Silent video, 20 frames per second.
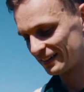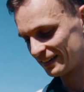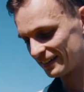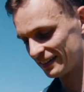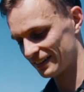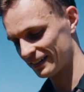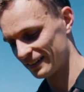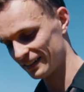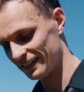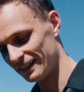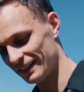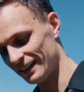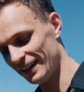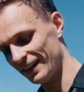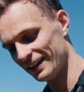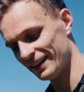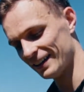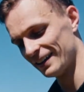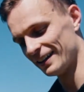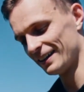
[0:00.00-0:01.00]
All of them
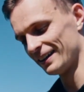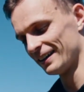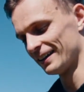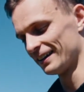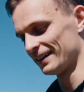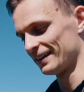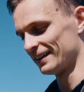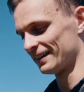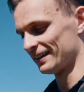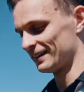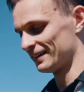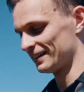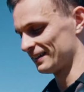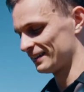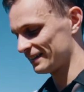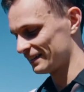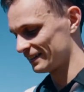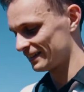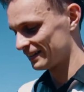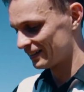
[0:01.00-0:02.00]
in gyms,
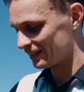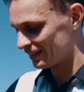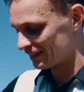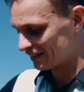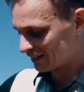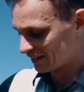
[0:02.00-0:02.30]
never tried